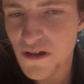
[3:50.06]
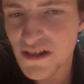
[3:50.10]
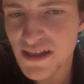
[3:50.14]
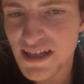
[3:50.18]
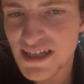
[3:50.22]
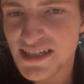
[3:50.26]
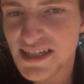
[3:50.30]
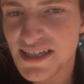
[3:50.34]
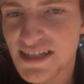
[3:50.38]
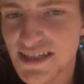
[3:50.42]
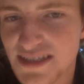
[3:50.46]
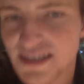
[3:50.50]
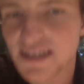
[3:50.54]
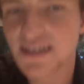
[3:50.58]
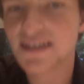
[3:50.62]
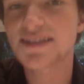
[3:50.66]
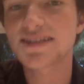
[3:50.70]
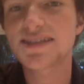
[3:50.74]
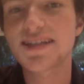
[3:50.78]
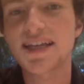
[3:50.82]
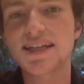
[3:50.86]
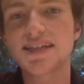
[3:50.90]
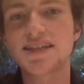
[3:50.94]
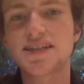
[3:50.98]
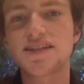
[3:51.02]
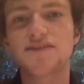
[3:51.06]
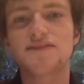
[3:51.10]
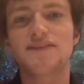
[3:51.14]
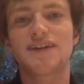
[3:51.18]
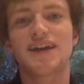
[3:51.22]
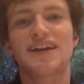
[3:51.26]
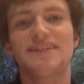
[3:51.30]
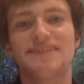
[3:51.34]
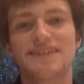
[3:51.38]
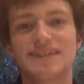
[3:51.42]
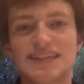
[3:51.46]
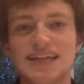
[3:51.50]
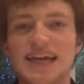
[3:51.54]
well, there's a certain sense of
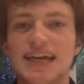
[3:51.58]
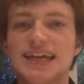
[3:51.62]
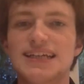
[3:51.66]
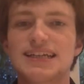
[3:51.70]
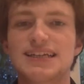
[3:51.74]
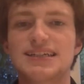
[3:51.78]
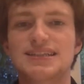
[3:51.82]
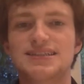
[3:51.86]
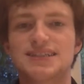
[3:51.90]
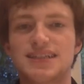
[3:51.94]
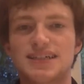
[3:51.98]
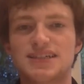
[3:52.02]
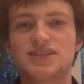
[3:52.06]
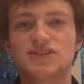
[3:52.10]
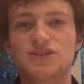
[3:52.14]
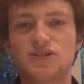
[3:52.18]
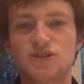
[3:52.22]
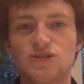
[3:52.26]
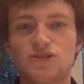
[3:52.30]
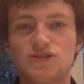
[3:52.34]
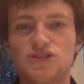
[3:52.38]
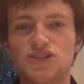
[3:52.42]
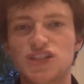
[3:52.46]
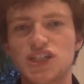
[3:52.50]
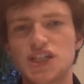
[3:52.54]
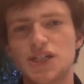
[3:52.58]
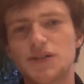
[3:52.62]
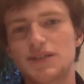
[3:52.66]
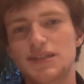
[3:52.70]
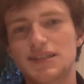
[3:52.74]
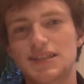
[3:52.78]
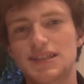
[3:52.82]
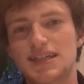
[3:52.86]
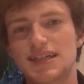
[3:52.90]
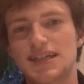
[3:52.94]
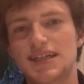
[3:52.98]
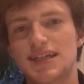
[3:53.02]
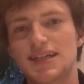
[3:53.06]
irritating
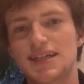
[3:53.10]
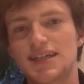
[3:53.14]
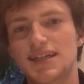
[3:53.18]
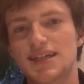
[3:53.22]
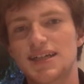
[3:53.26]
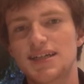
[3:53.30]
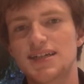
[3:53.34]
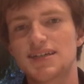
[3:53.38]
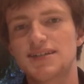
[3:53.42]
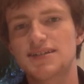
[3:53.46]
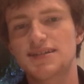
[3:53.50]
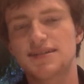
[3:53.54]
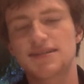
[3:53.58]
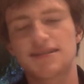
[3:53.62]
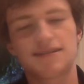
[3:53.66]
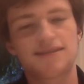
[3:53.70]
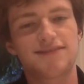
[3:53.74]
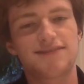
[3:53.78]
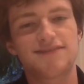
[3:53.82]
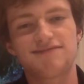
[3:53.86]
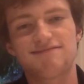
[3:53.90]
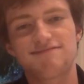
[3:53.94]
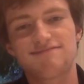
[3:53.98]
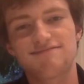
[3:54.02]
discontinuity to the